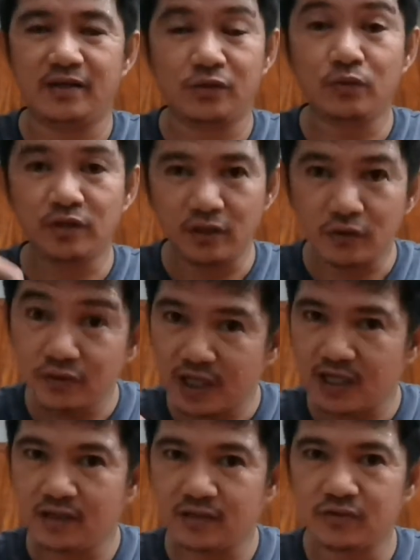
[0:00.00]
no
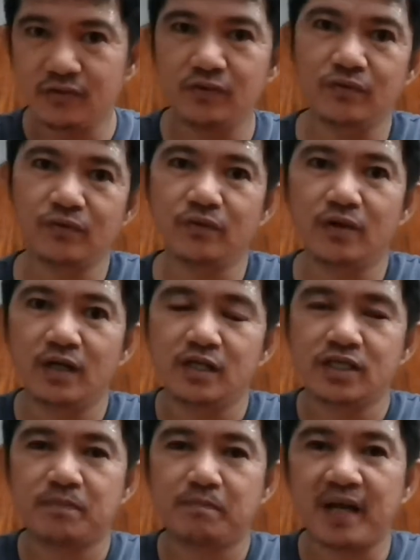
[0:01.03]
need to
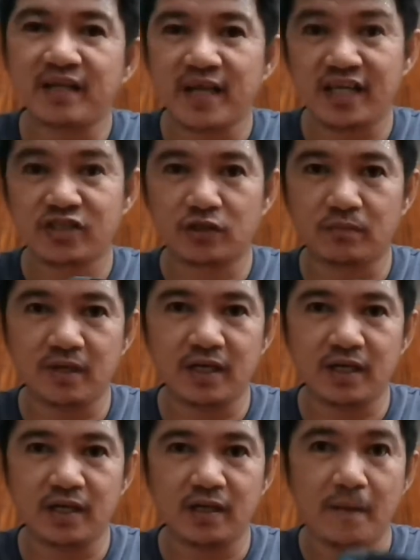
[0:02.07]
spend extra
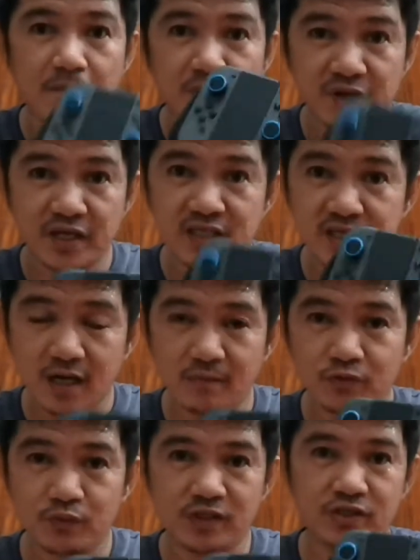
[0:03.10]
money. This
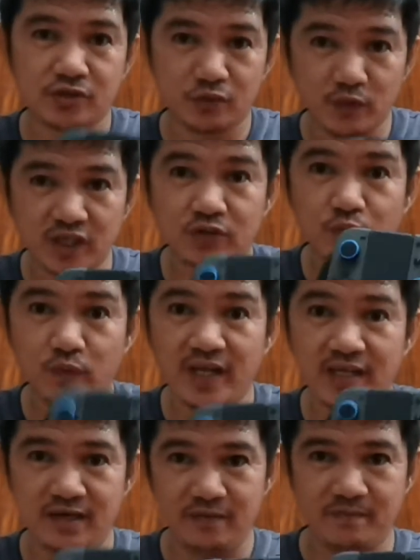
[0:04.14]
comes with your Switch
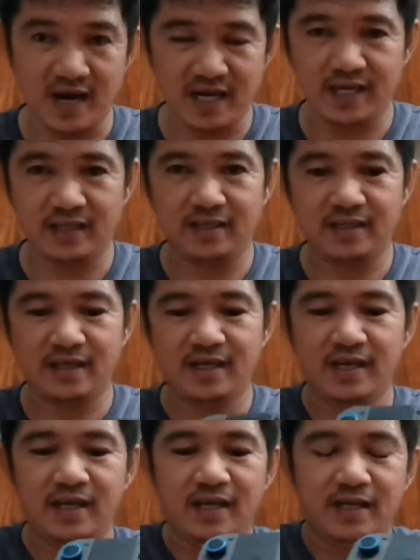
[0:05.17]
when you buy it.
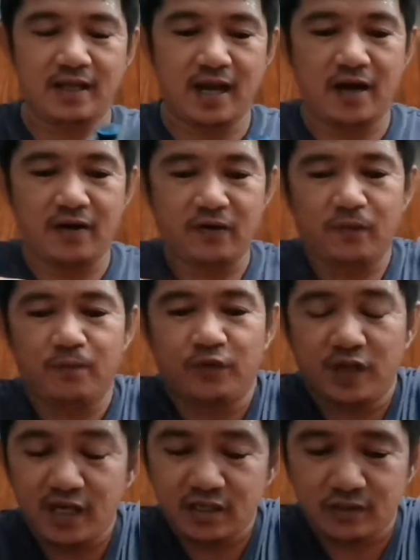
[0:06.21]
Now,
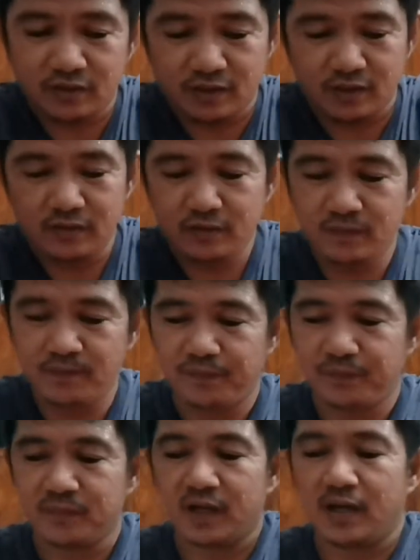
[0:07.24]
these two though,
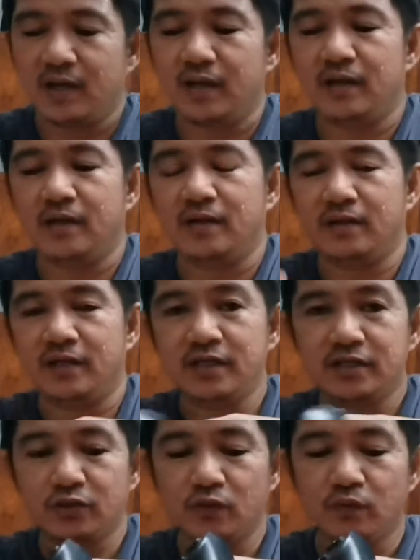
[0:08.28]

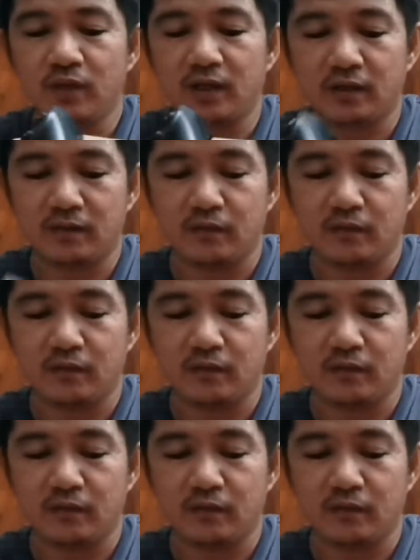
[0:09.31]
these two will